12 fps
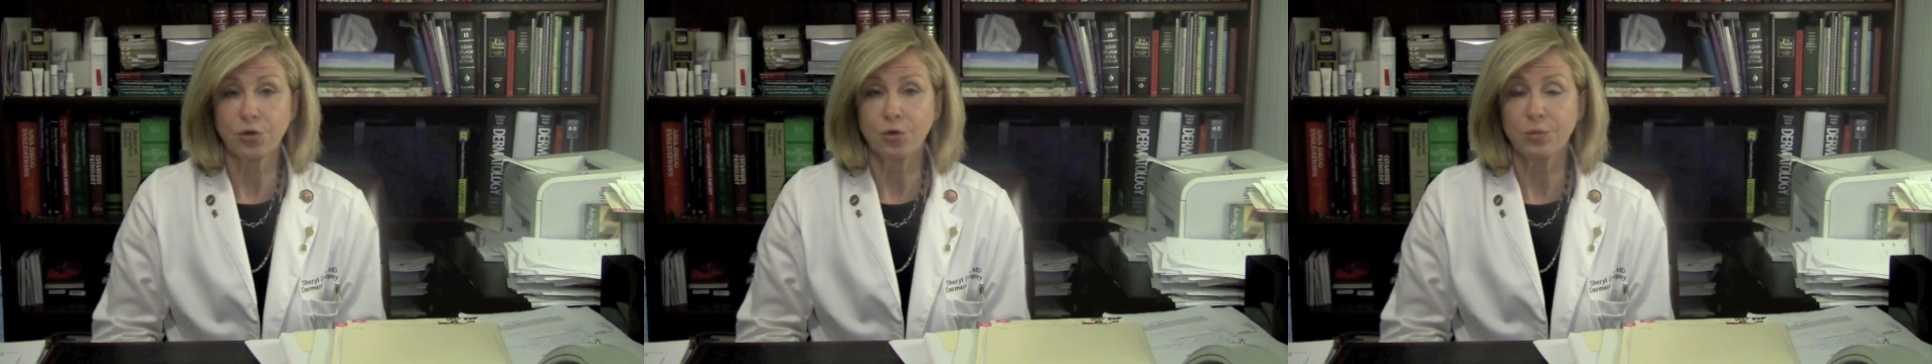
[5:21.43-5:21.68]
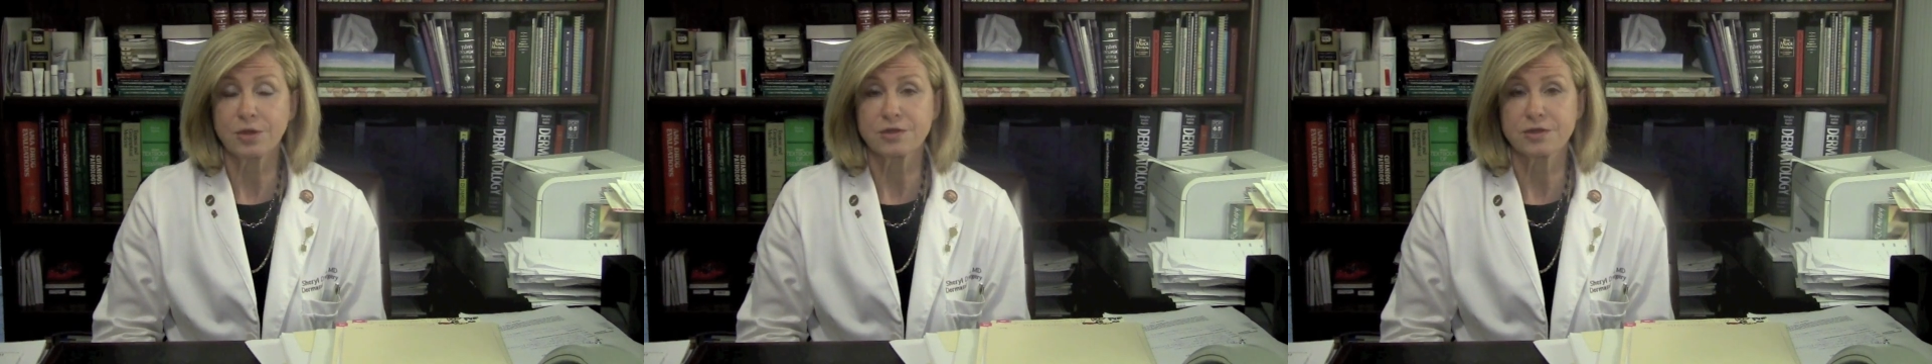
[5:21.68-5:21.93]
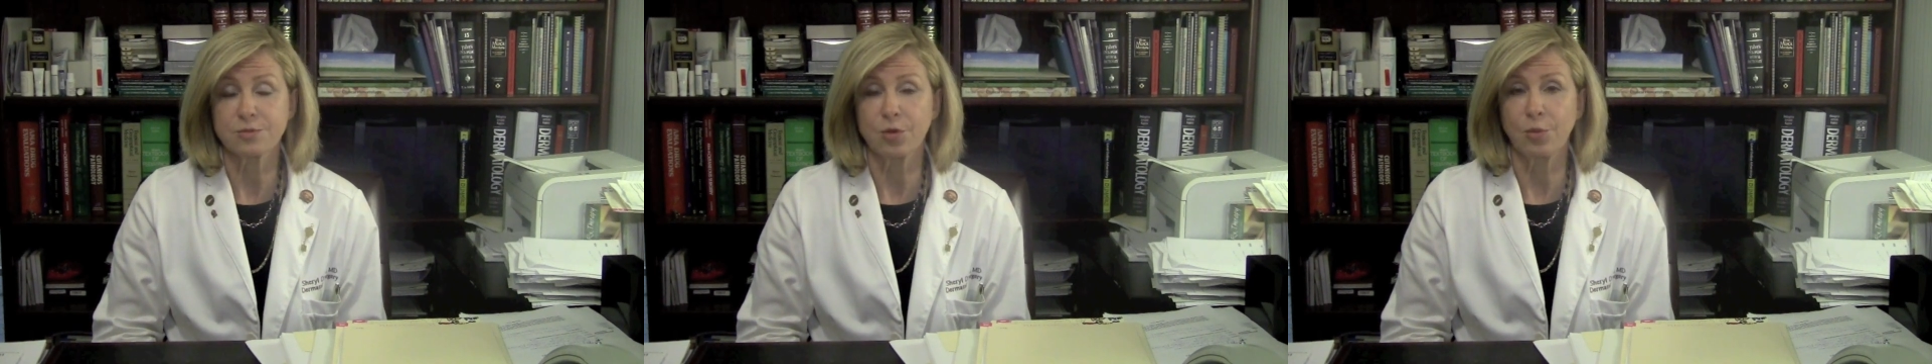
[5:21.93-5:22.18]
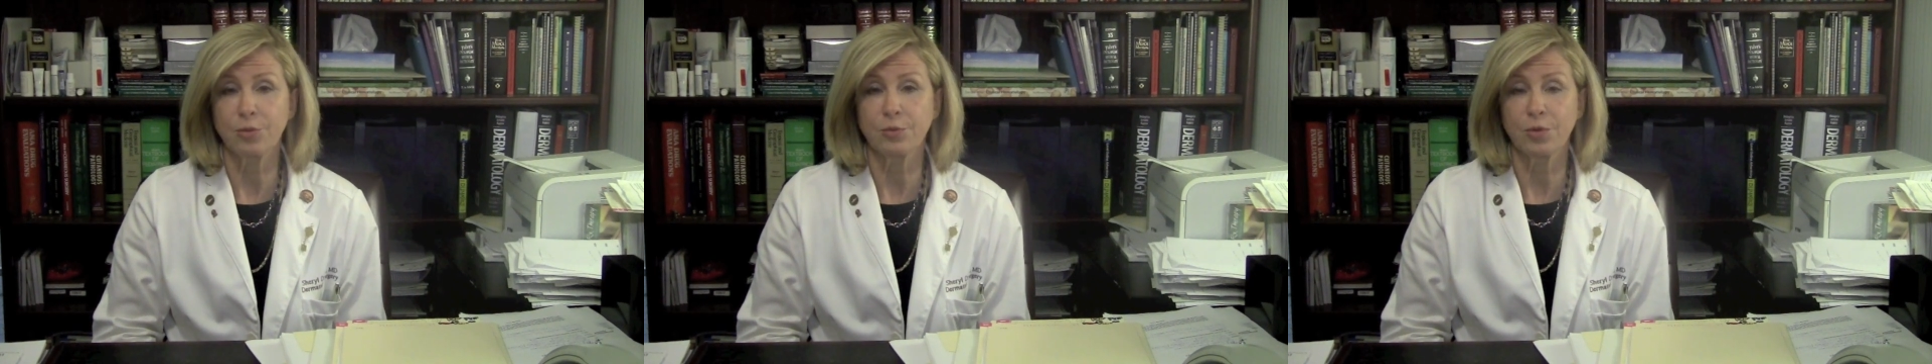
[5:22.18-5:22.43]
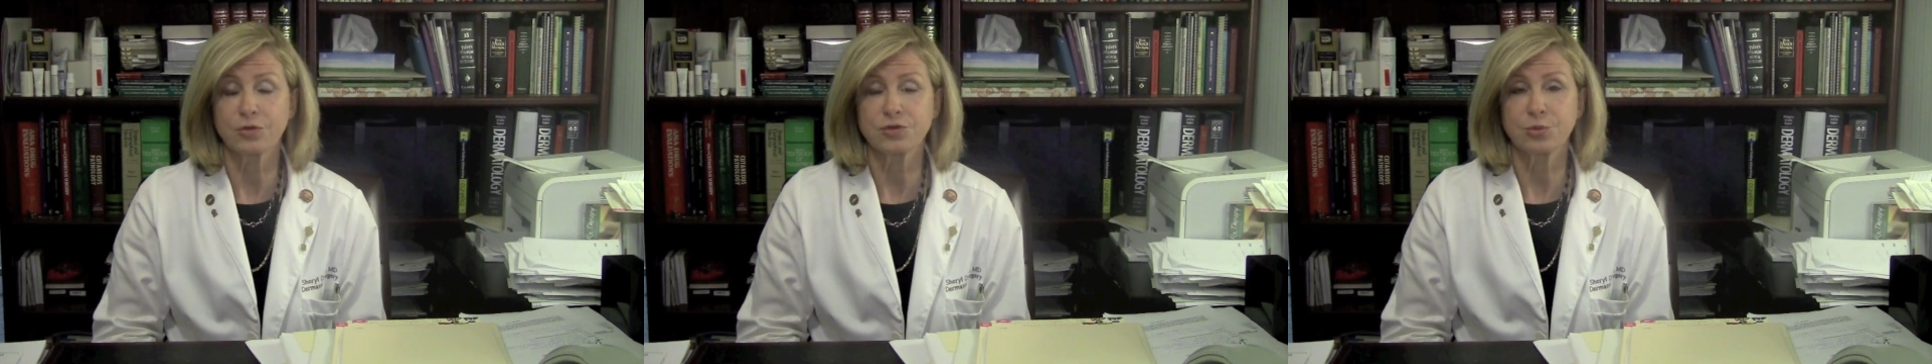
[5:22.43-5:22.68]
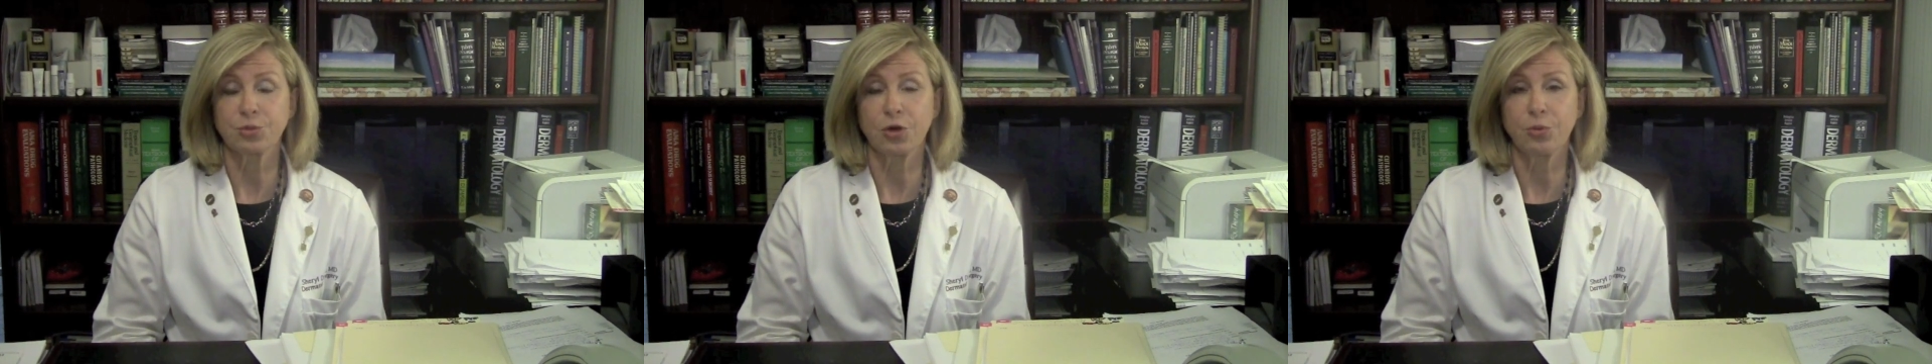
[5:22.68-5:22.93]
whom this is
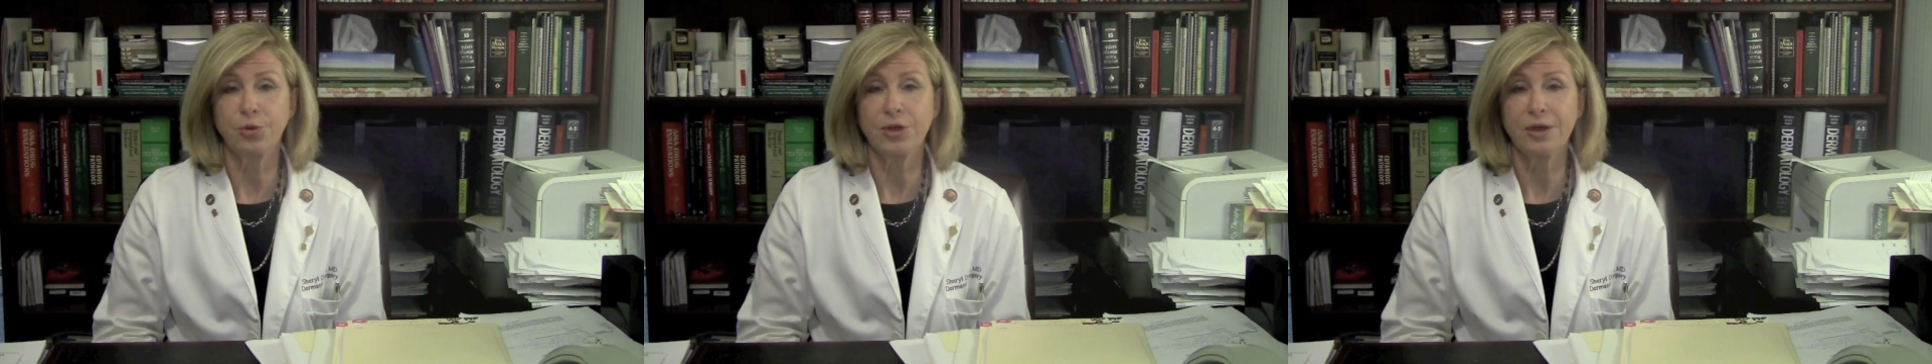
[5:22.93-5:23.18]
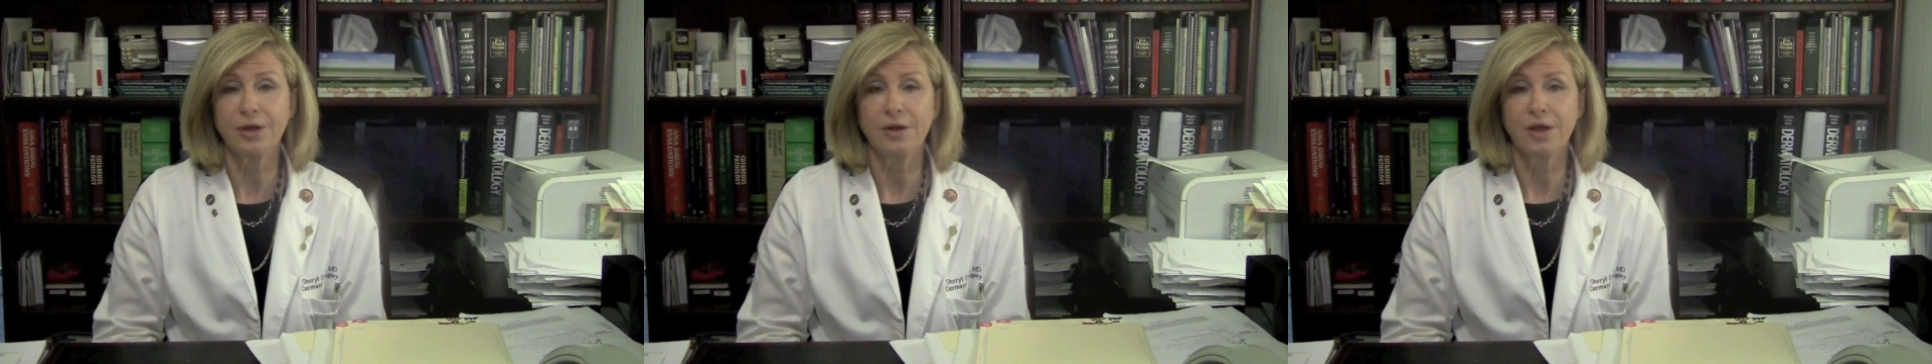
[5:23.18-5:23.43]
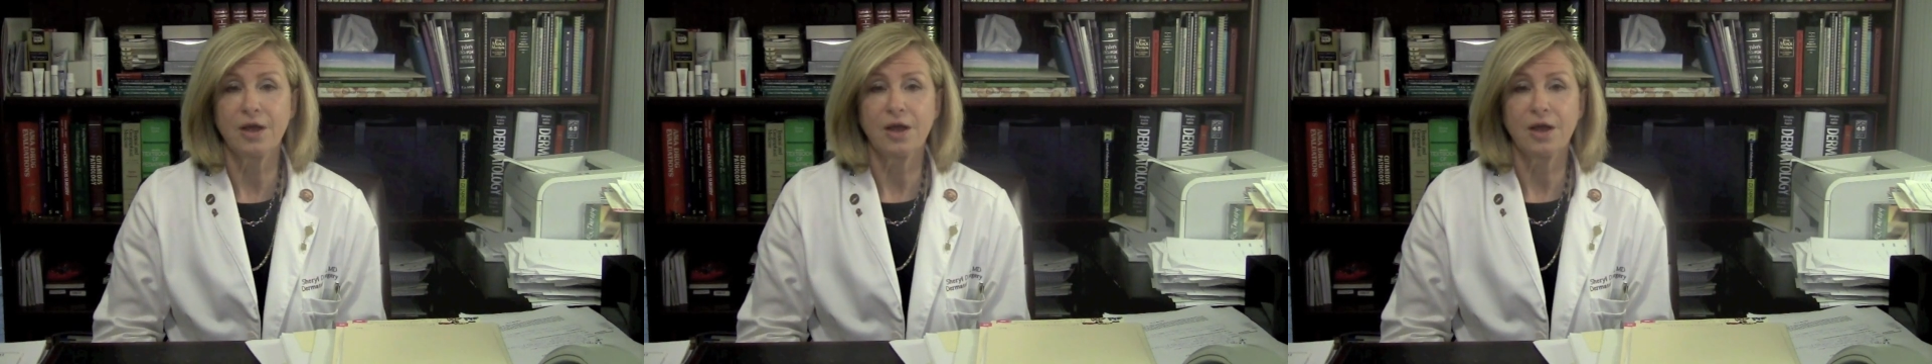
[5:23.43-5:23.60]
most appropriate